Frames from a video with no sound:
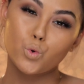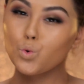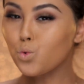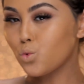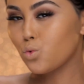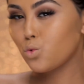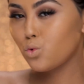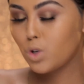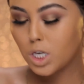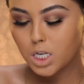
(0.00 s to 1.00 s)
Ooh
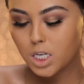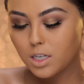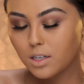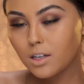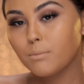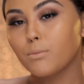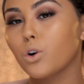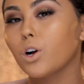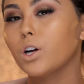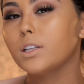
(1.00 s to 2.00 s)

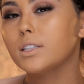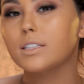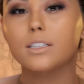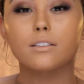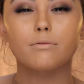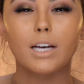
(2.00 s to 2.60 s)
bronze and